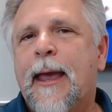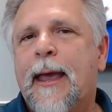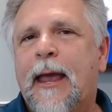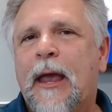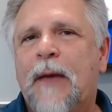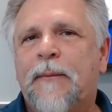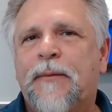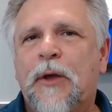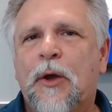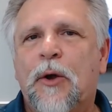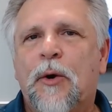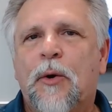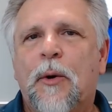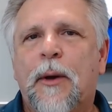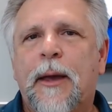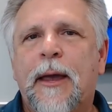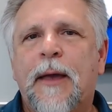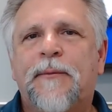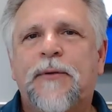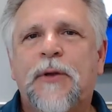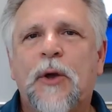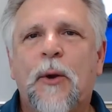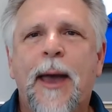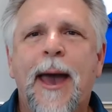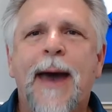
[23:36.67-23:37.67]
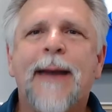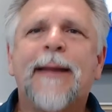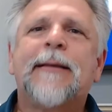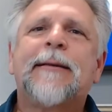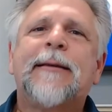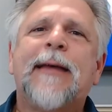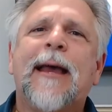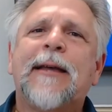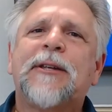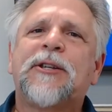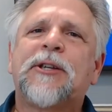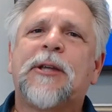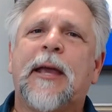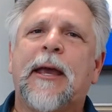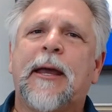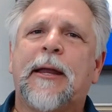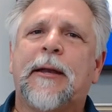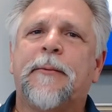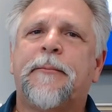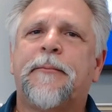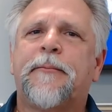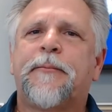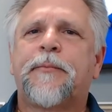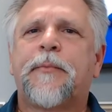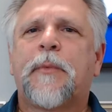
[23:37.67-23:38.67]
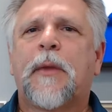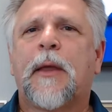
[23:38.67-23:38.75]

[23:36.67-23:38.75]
If you if you had a test kit